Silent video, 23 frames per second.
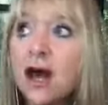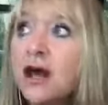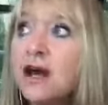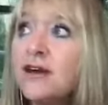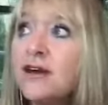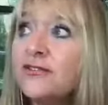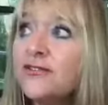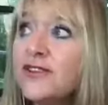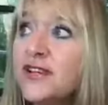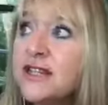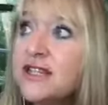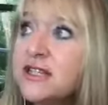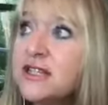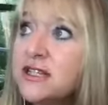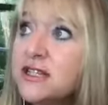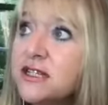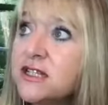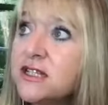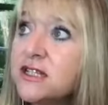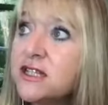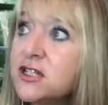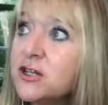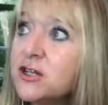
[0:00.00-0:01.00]
visas
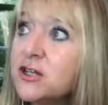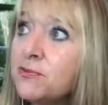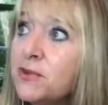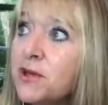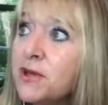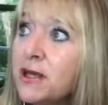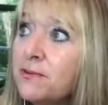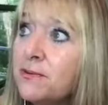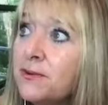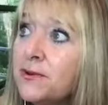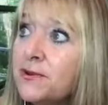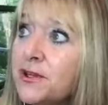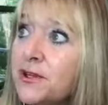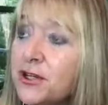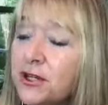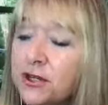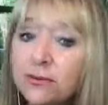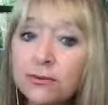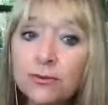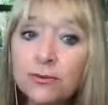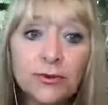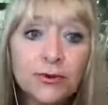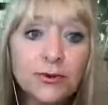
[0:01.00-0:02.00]
to people that can
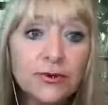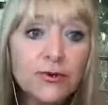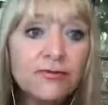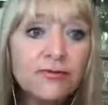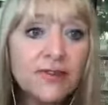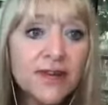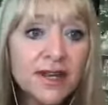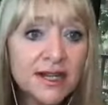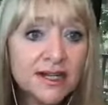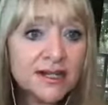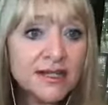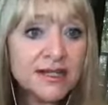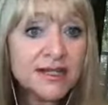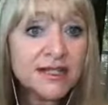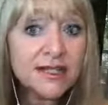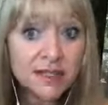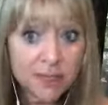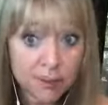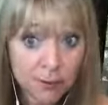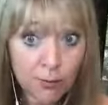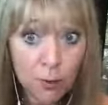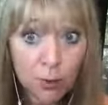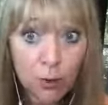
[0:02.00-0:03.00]
prove they can
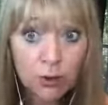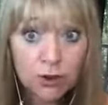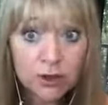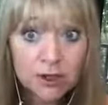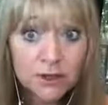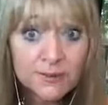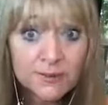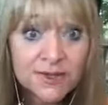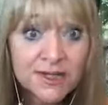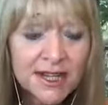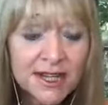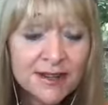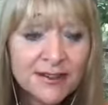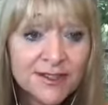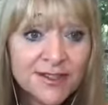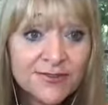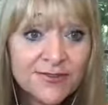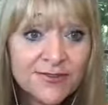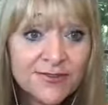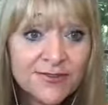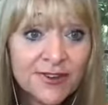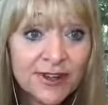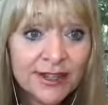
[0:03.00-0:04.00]
support themselves
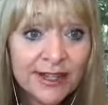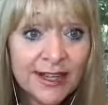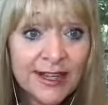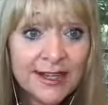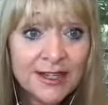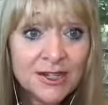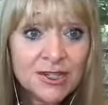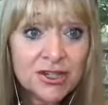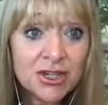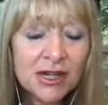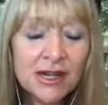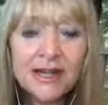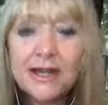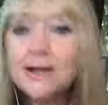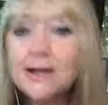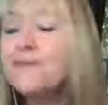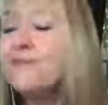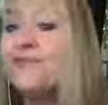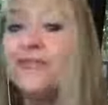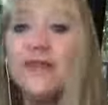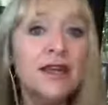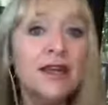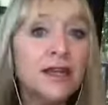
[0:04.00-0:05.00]
financially,
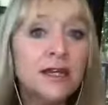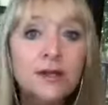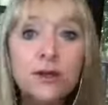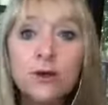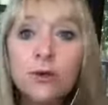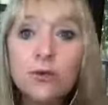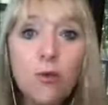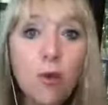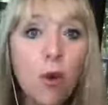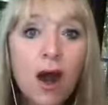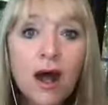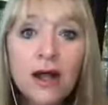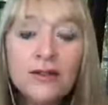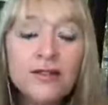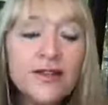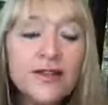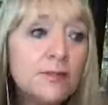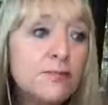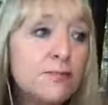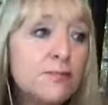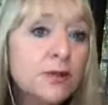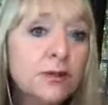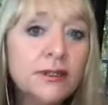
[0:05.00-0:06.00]
you know, while they're
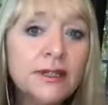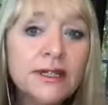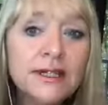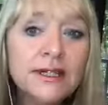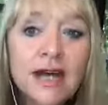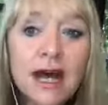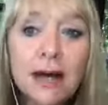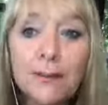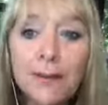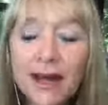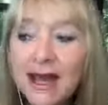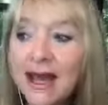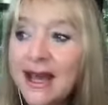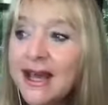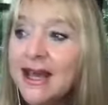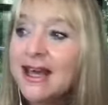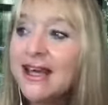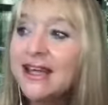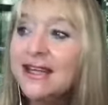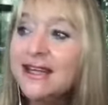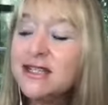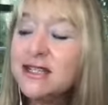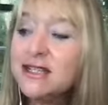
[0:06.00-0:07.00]
building up. It
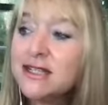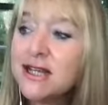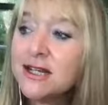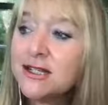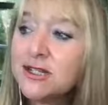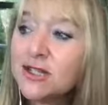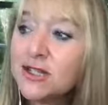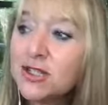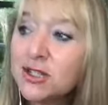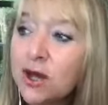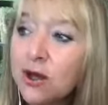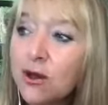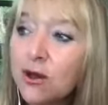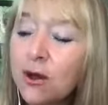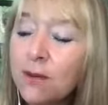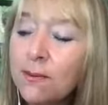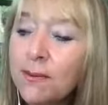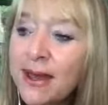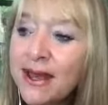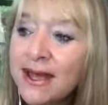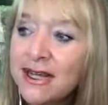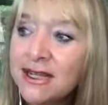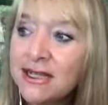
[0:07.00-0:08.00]
is so
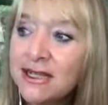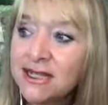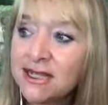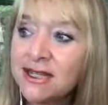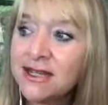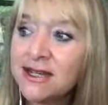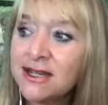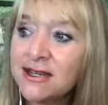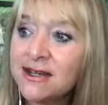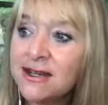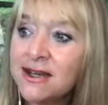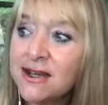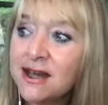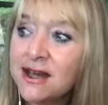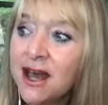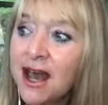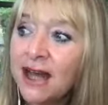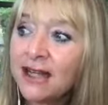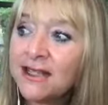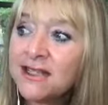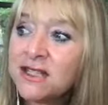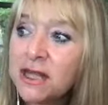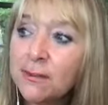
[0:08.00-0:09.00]
amazing. And
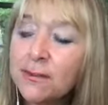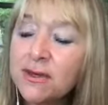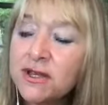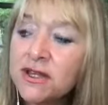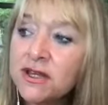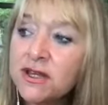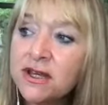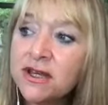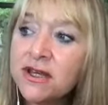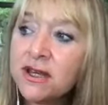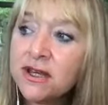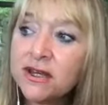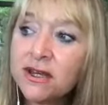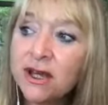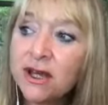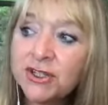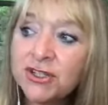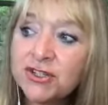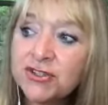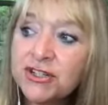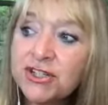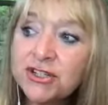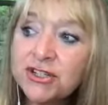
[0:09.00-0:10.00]
some of the
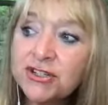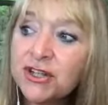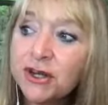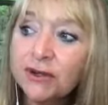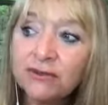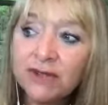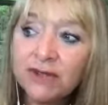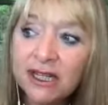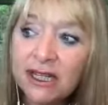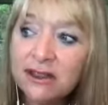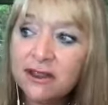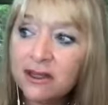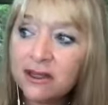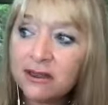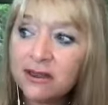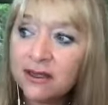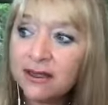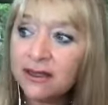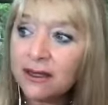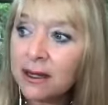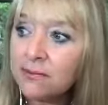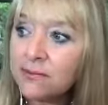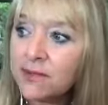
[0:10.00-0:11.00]
countries, you don't need the thing
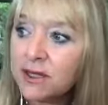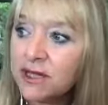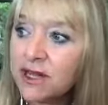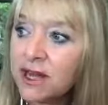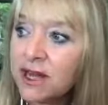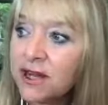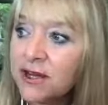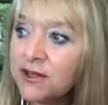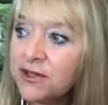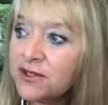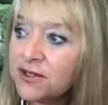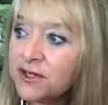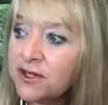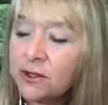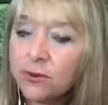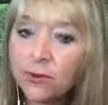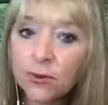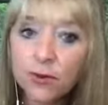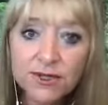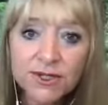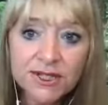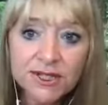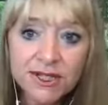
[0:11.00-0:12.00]
up the nose and the
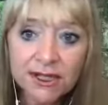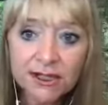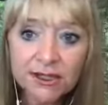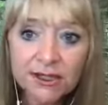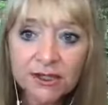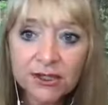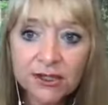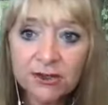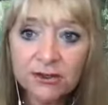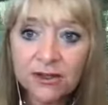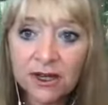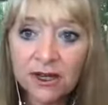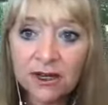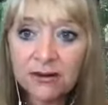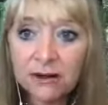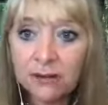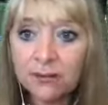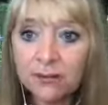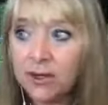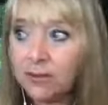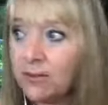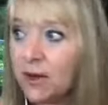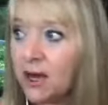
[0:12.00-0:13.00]
what's it doodah up your
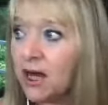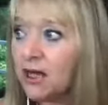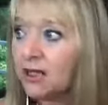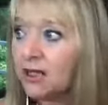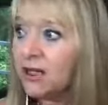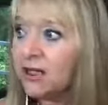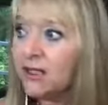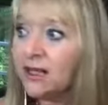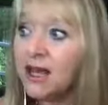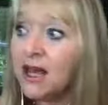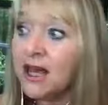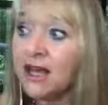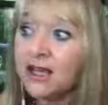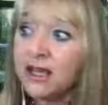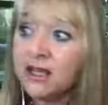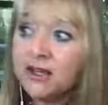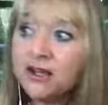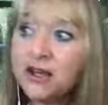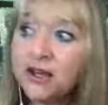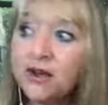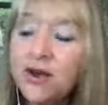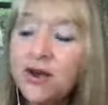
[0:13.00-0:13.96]
butt. And, you know,